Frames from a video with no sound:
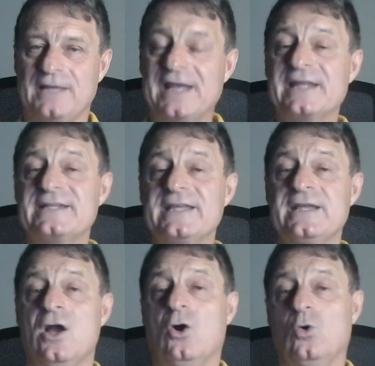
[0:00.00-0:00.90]

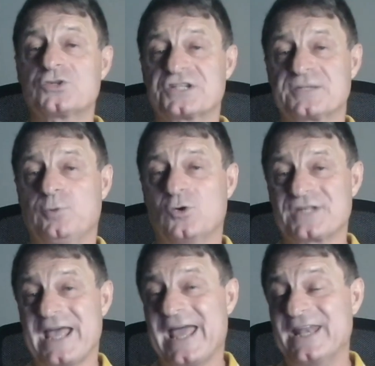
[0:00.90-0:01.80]
NAD also
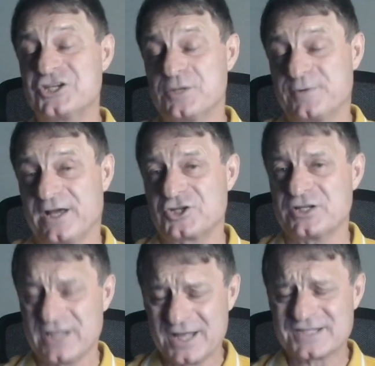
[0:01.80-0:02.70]
supports energy
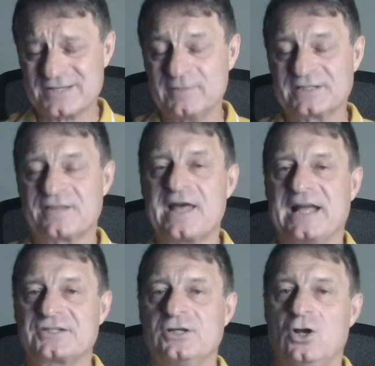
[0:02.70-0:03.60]
production, similar to
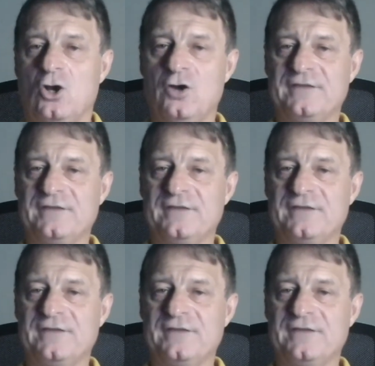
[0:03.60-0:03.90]
that of